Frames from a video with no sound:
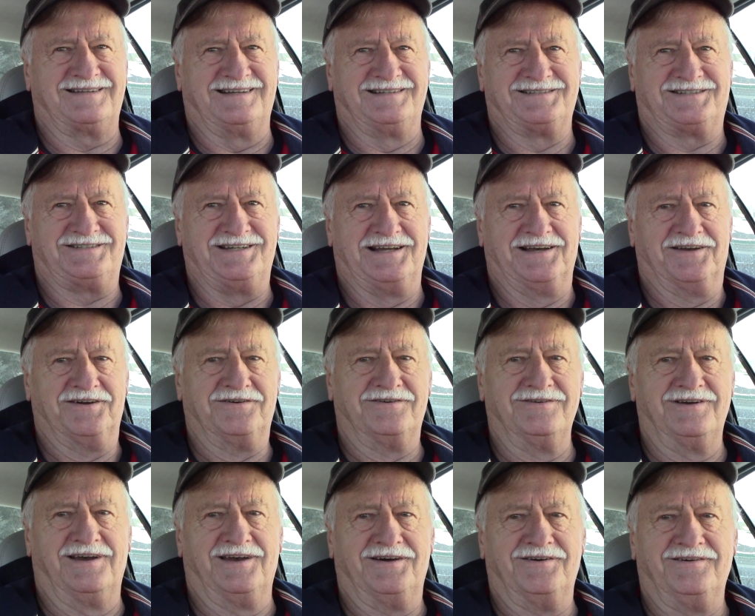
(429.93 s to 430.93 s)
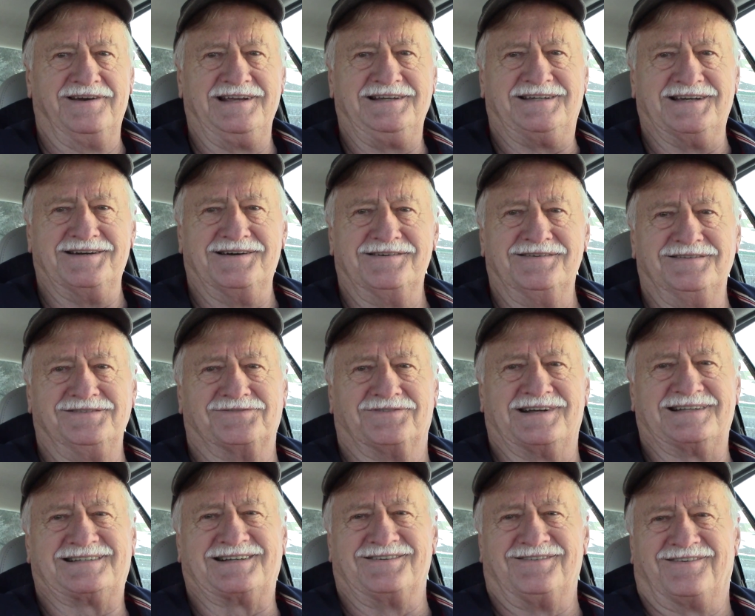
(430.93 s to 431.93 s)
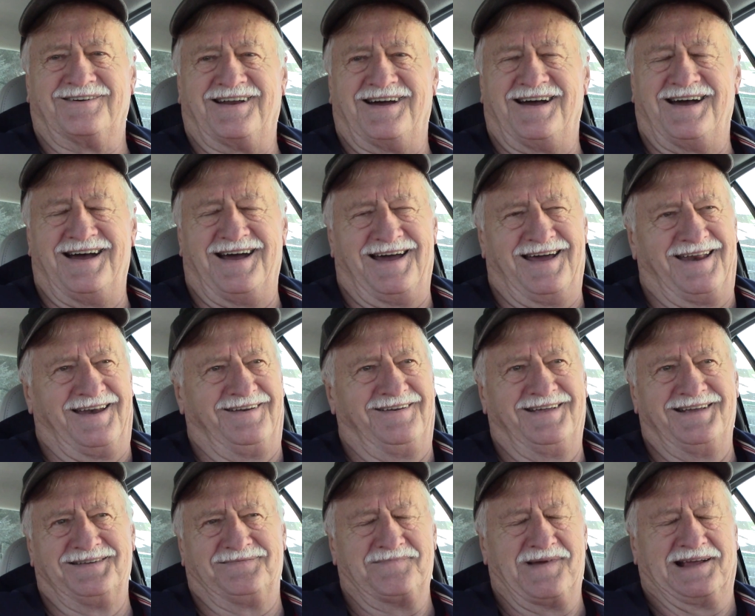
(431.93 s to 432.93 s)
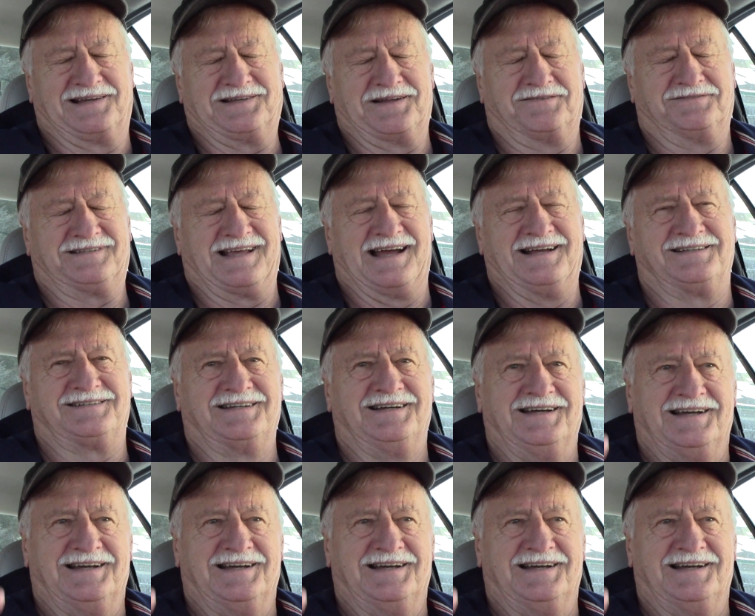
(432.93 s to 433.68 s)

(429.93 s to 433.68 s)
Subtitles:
Is she Looney Tunes? What's going on? This makes no sense.